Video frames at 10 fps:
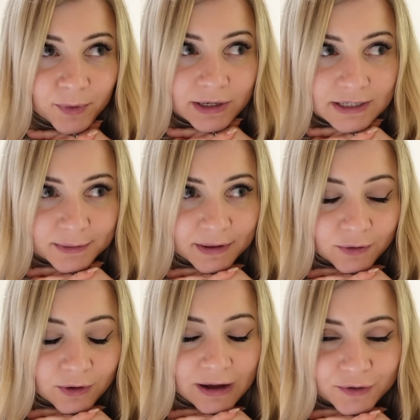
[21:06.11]
We're going to spend the
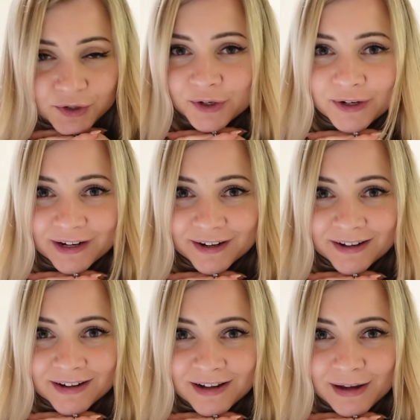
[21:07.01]
whole afternoon
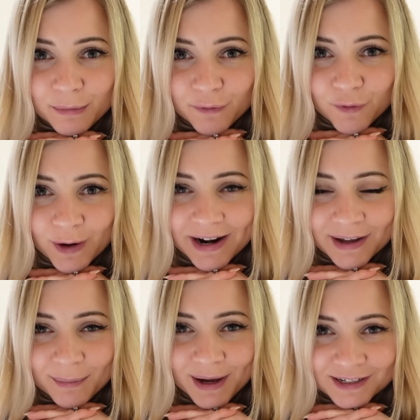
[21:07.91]
here before
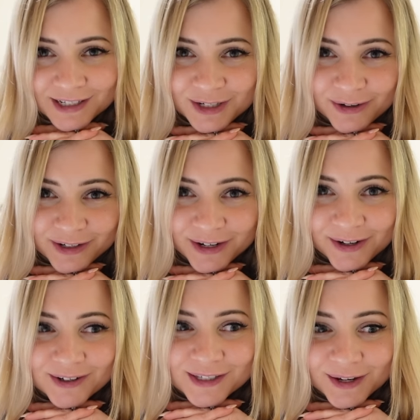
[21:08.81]
heading back to
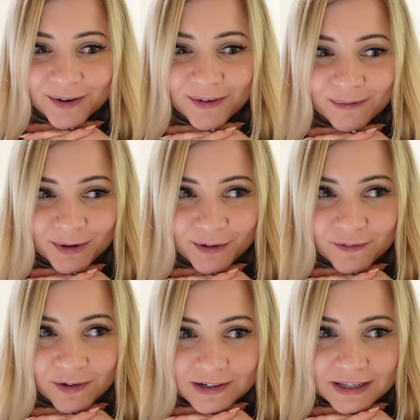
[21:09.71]
Tokyo, so I'm looking
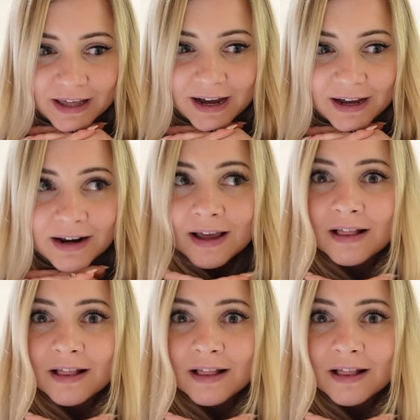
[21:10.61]
forward to that.